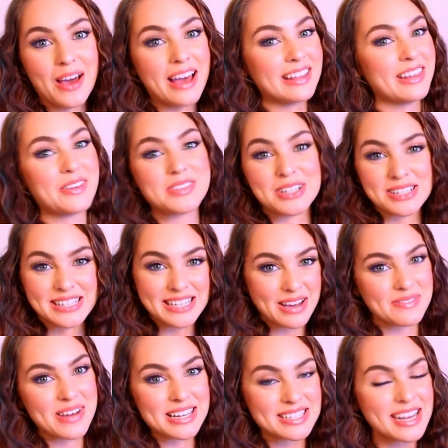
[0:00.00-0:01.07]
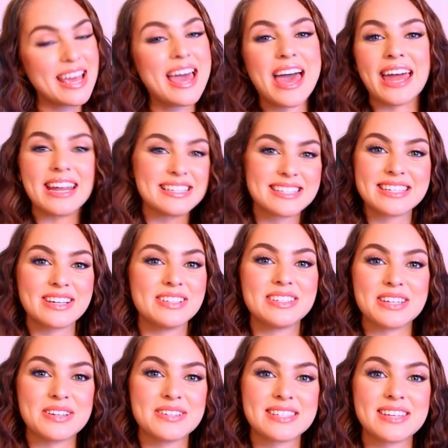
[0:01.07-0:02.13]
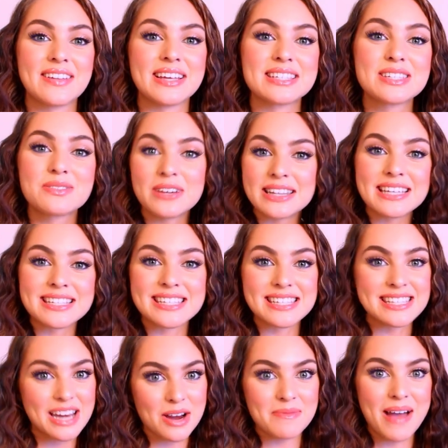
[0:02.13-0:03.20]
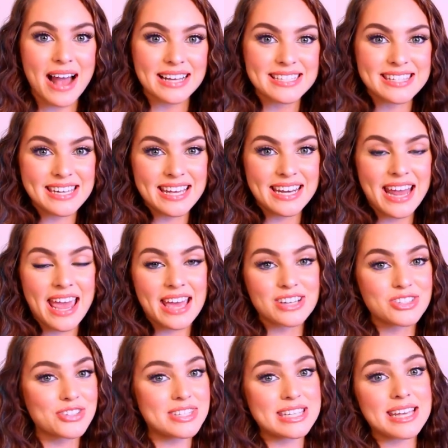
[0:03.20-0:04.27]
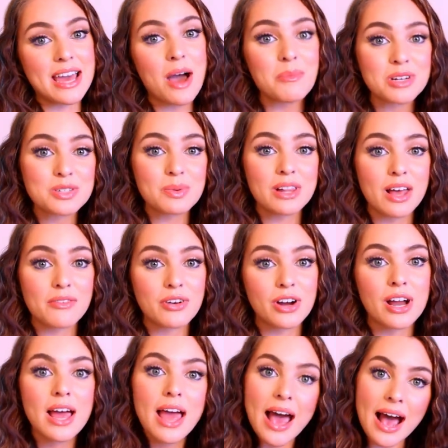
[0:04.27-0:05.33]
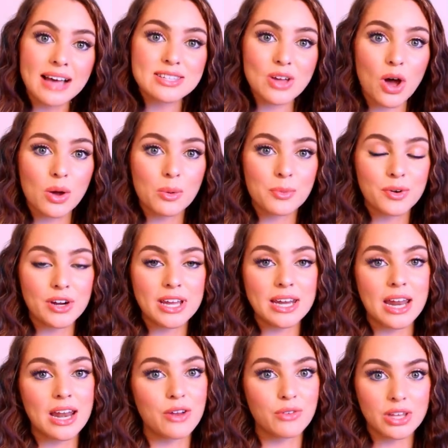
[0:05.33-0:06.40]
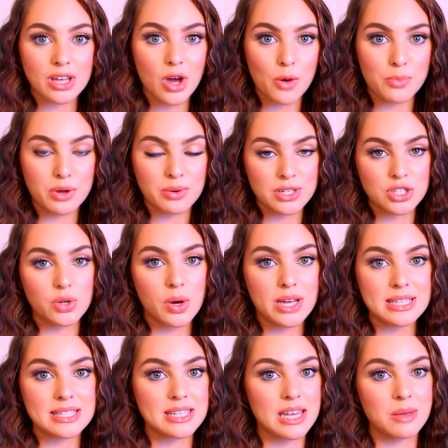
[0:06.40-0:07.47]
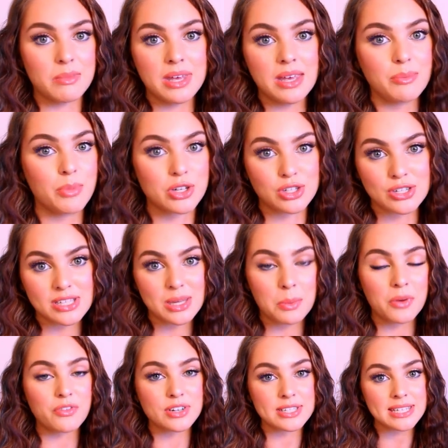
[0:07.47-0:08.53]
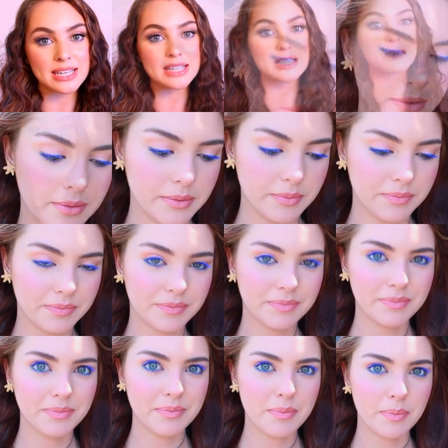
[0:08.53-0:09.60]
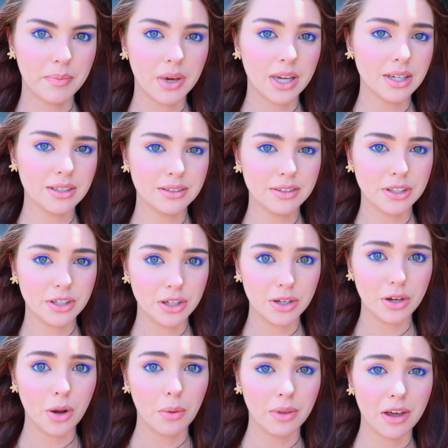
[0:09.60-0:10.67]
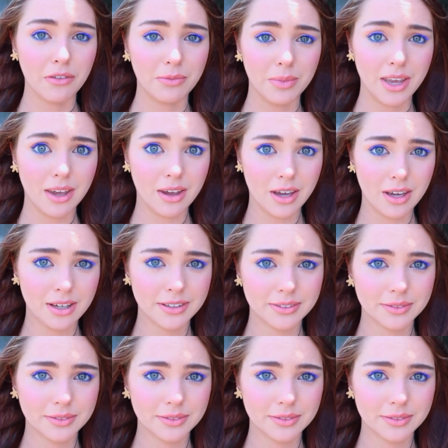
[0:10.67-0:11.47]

I loved her so much, and I still do, so let's tweet this to Sara Paxton and she'll see how much we love her as aquamarine, and I really hope you enjoyed seeing me butcher some of her scenes. But you don't love me.